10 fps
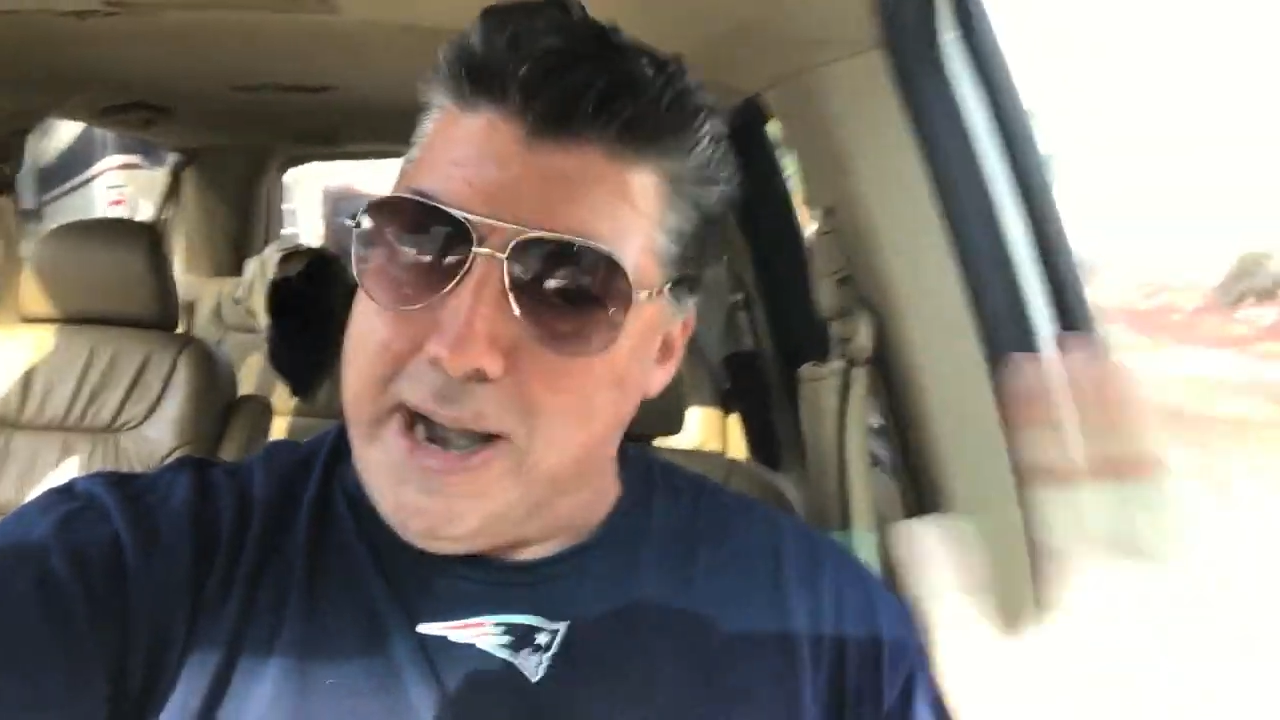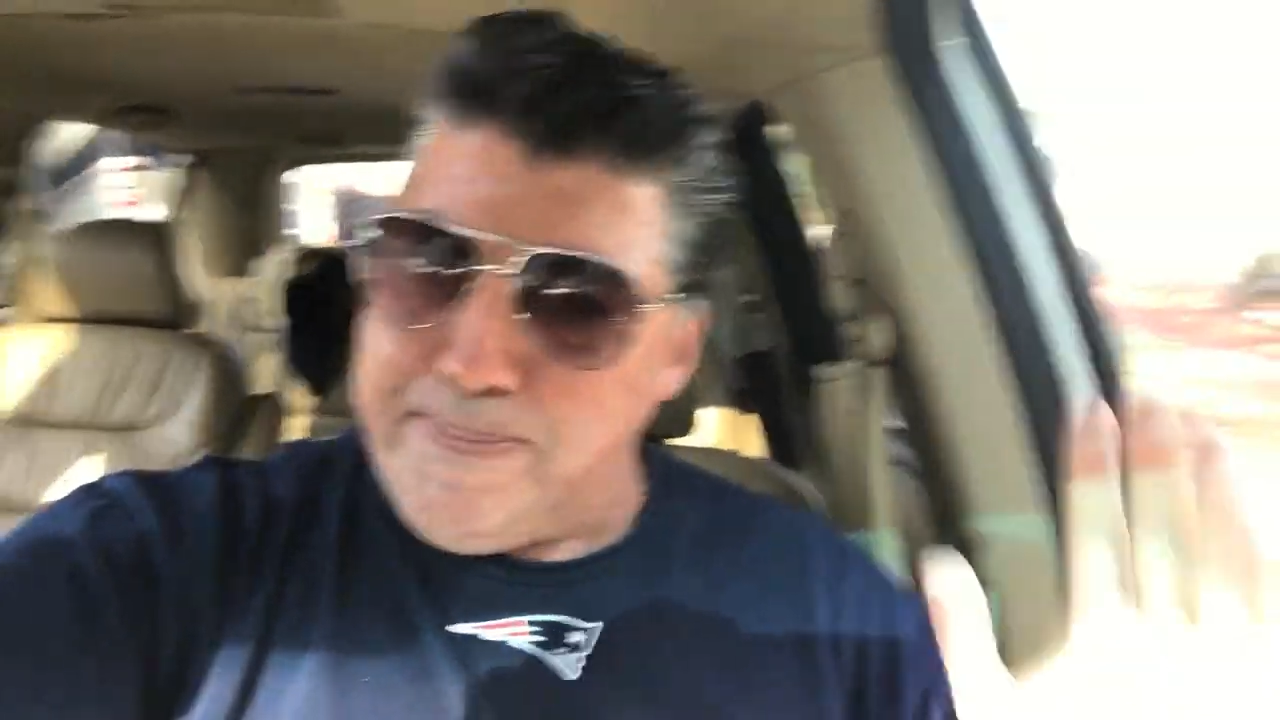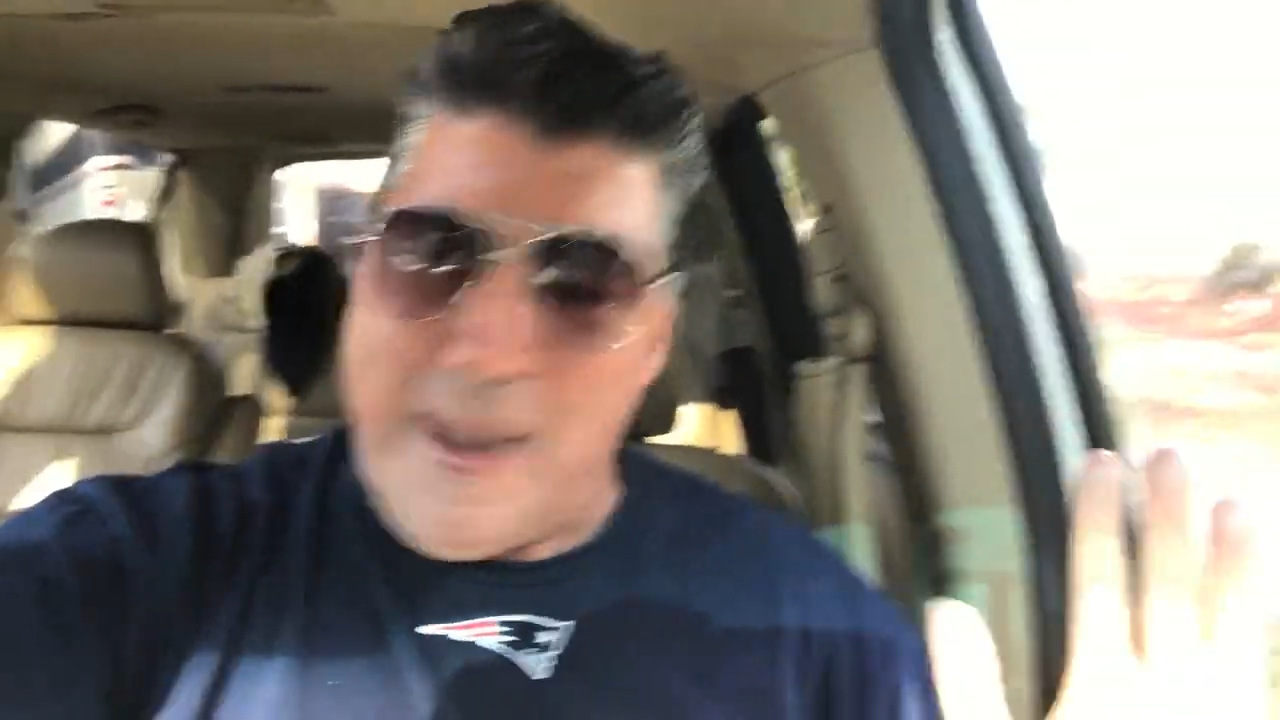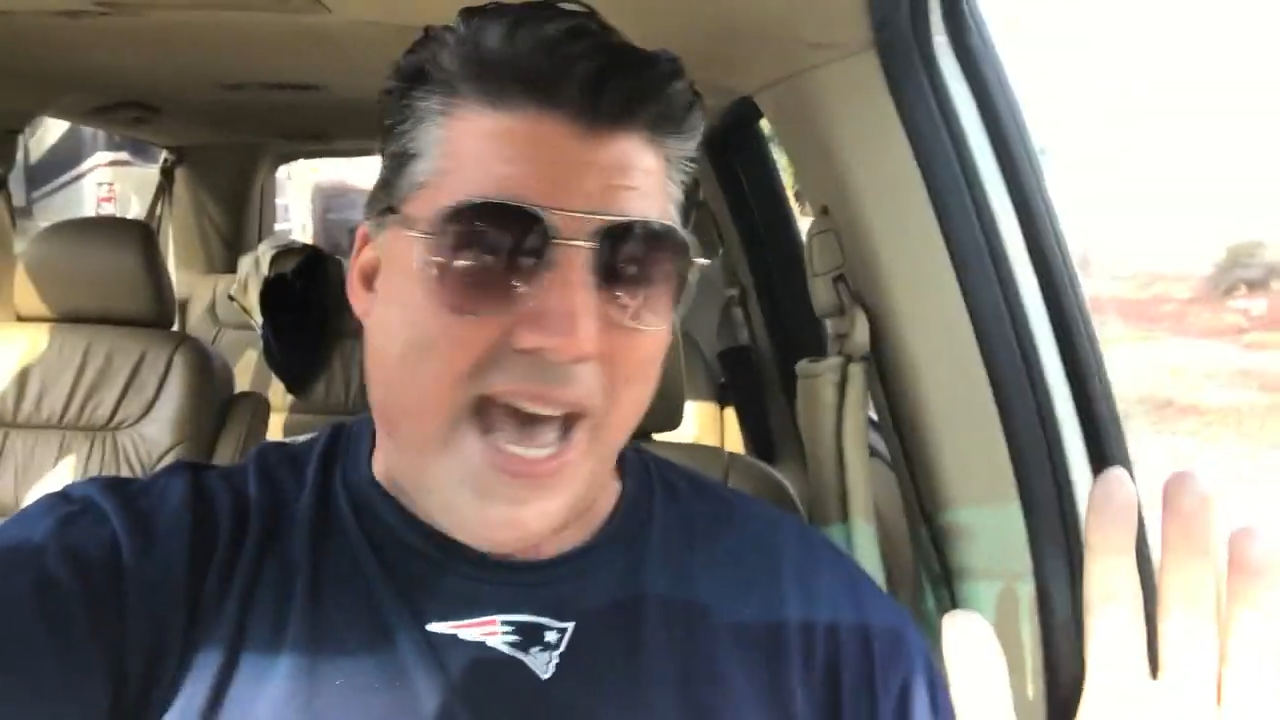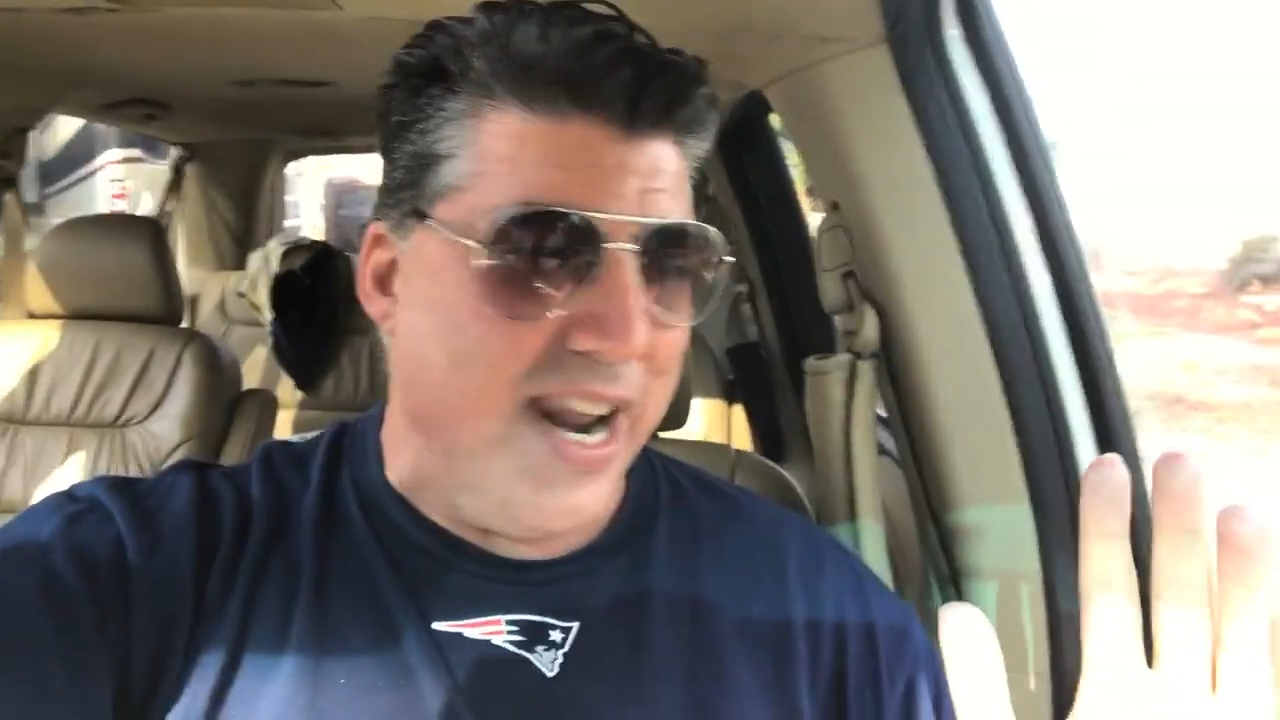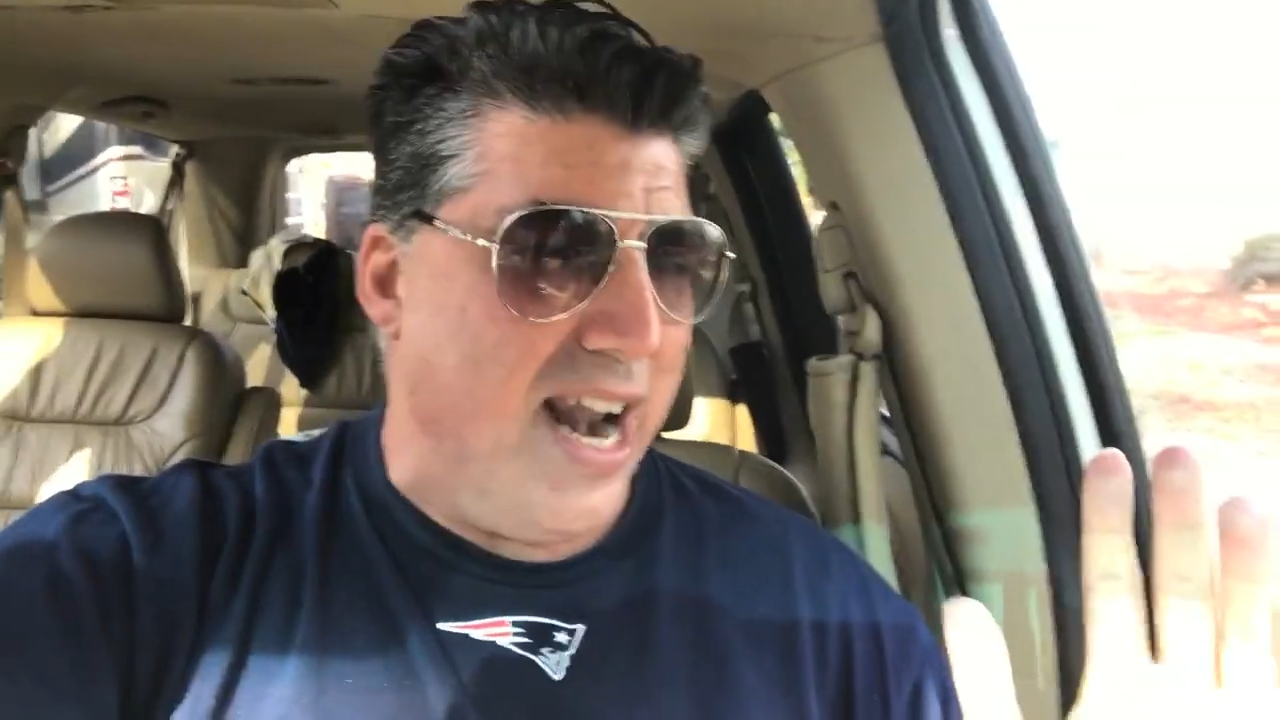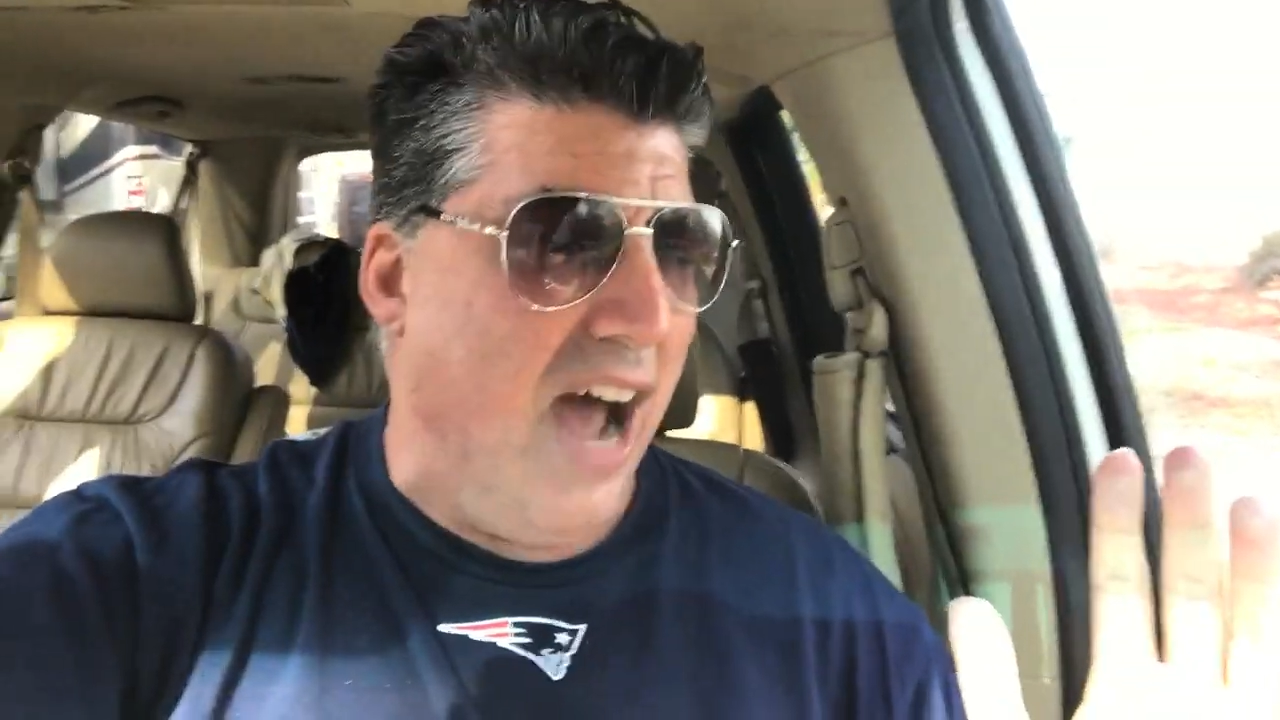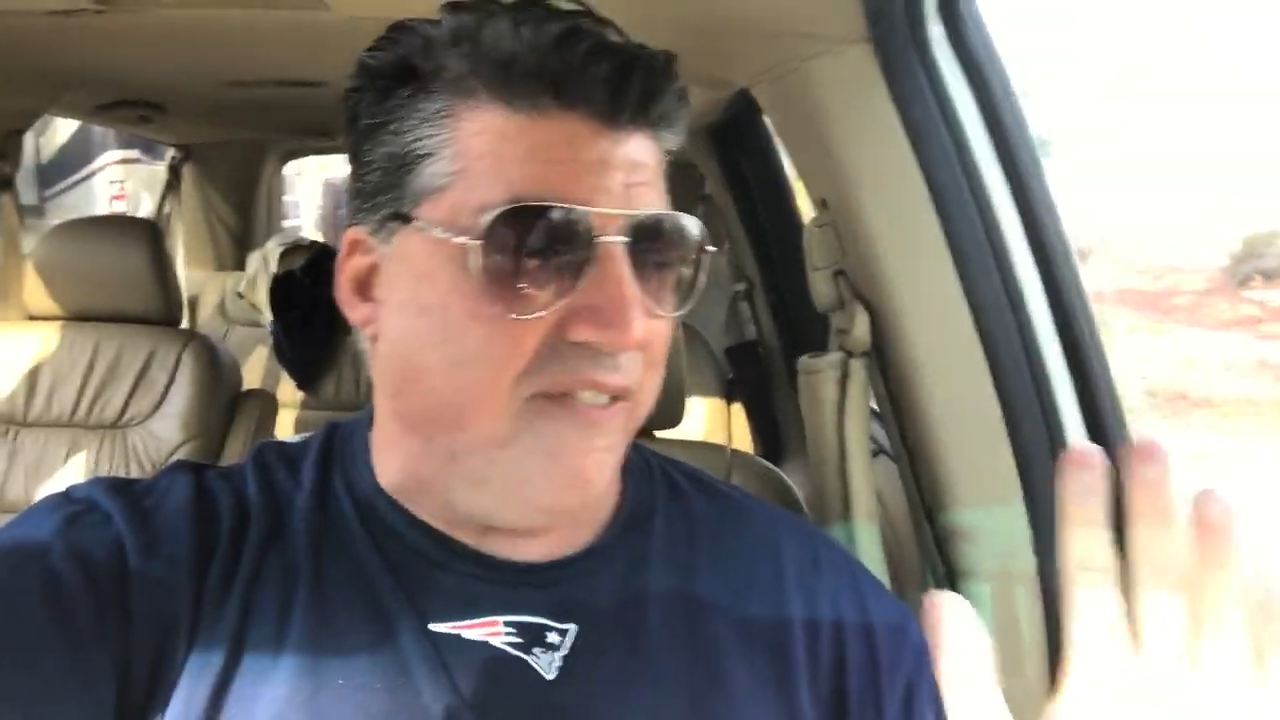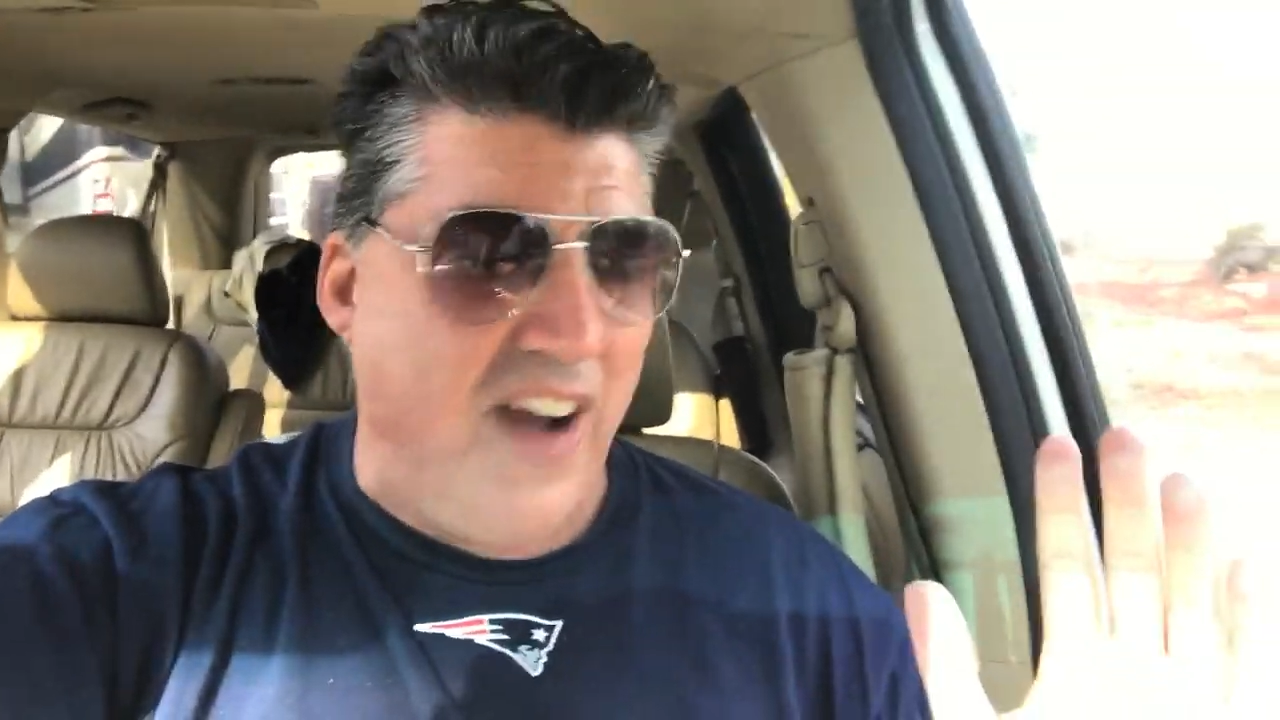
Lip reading: bad enough.